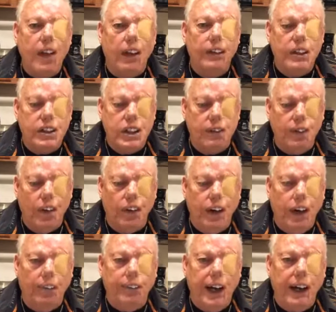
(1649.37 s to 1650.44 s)
This is Brother
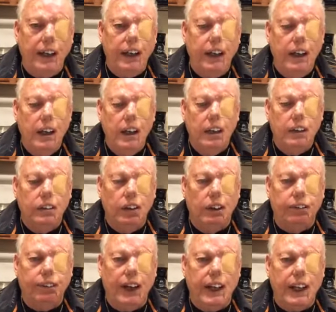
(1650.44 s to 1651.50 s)
Dale Begley doing
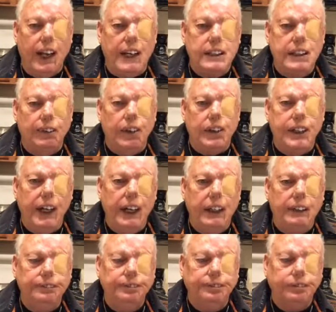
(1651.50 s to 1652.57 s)
faith class number
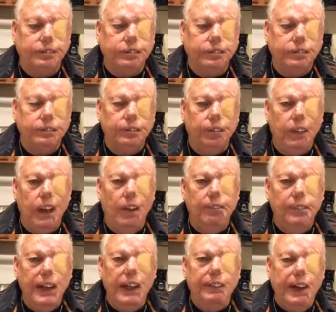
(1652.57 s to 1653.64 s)
10.
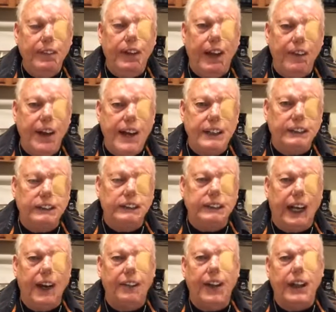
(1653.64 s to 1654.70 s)
Many people have asked us
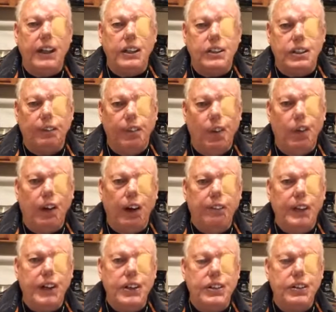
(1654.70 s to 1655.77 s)
how they can support our
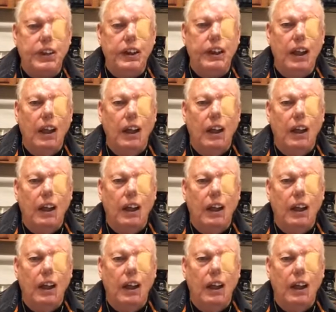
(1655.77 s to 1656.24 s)
ministry.